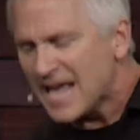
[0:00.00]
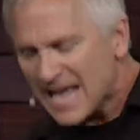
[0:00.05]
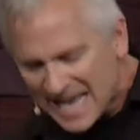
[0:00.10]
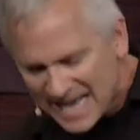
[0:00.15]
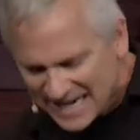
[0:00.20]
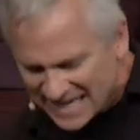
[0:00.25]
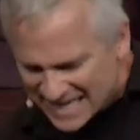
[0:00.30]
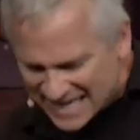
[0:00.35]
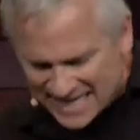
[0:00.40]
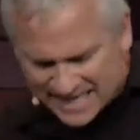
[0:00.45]

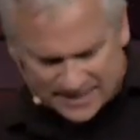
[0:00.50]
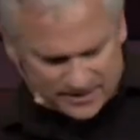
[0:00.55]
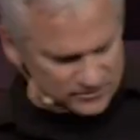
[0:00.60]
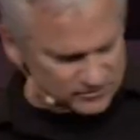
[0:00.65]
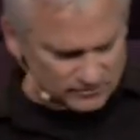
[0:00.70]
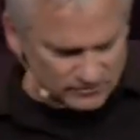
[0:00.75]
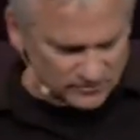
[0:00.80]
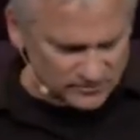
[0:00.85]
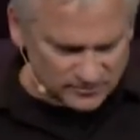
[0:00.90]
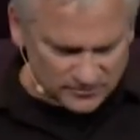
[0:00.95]
And again,
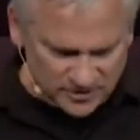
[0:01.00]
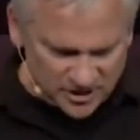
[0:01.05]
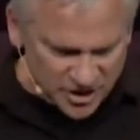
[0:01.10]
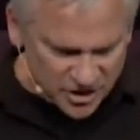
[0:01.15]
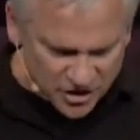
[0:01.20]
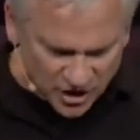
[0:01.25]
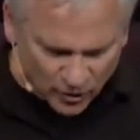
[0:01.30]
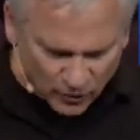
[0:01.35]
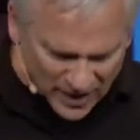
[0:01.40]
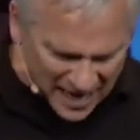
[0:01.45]
you
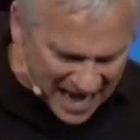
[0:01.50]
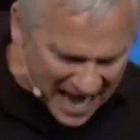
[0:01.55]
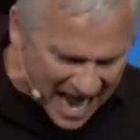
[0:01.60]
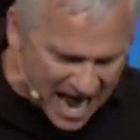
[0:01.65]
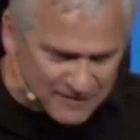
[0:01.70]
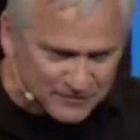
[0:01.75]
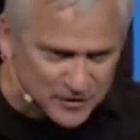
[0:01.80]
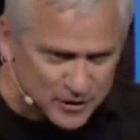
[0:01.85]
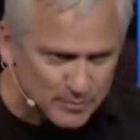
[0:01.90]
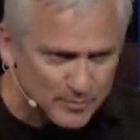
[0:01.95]
don't
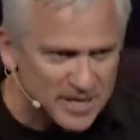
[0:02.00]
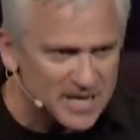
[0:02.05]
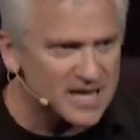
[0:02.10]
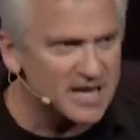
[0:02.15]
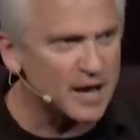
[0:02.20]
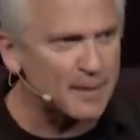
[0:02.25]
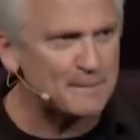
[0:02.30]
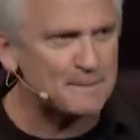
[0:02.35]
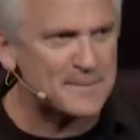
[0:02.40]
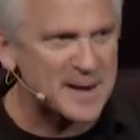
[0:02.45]
have to
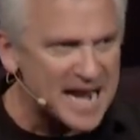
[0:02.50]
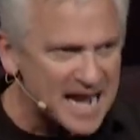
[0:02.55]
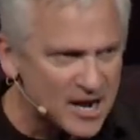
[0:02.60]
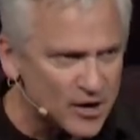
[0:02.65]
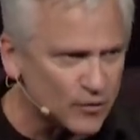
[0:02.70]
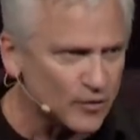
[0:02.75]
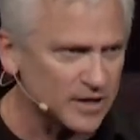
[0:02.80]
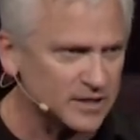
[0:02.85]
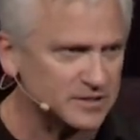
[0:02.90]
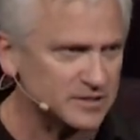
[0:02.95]
be a
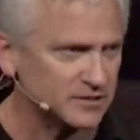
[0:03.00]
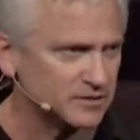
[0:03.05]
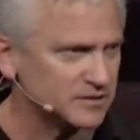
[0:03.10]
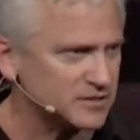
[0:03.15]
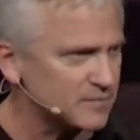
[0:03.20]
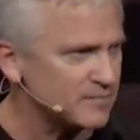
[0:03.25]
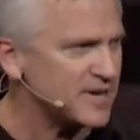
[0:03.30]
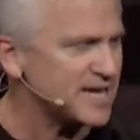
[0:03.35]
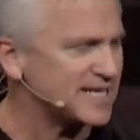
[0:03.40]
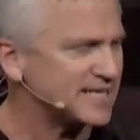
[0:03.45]
parent
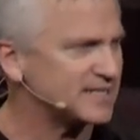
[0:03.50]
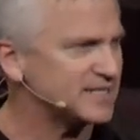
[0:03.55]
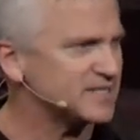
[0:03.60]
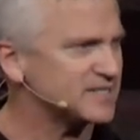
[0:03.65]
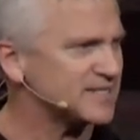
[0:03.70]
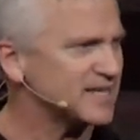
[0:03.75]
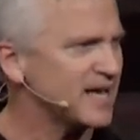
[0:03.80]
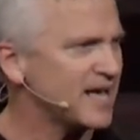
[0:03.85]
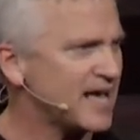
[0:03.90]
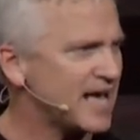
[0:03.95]
to make
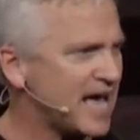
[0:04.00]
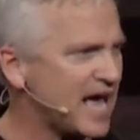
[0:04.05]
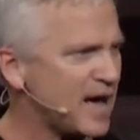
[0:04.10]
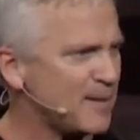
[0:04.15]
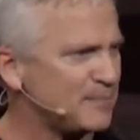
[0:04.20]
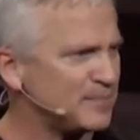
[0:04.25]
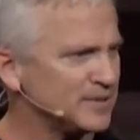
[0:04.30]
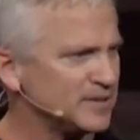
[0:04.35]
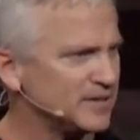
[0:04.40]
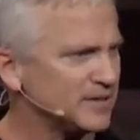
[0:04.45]
this
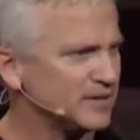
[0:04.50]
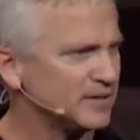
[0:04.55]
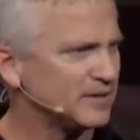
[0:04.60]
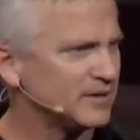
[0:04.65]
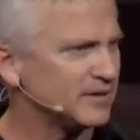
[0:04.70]
happen.